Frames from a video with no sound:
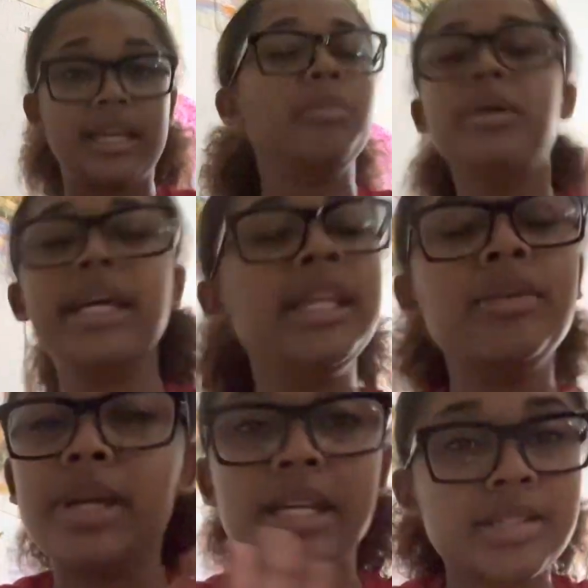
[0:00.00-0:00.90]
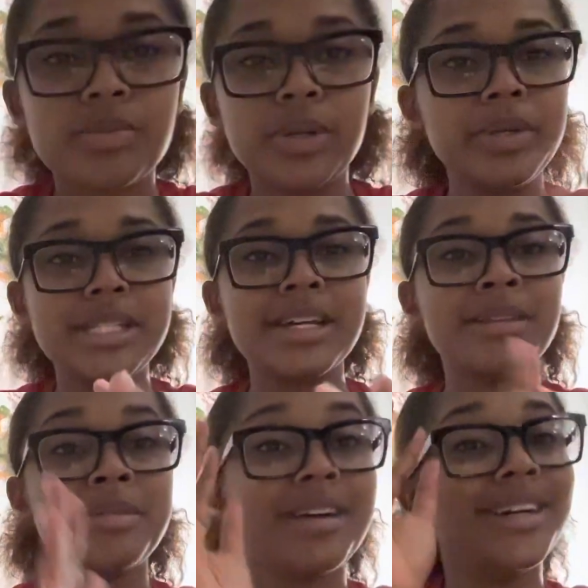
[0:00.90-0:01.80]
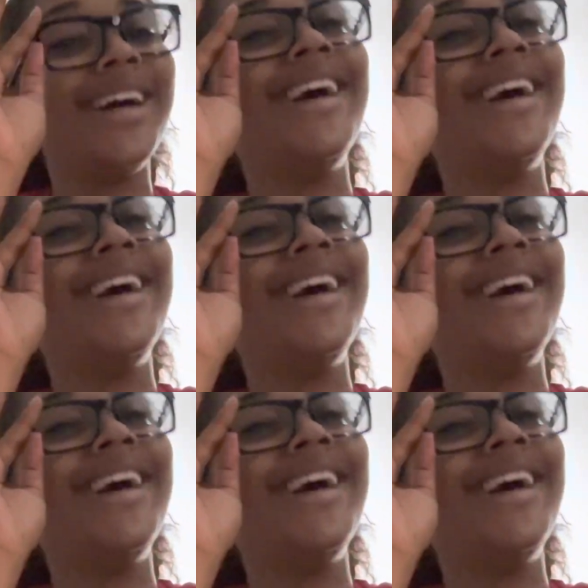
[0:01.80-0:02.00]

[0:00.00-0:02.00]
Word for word: But anyways, what are we talking about?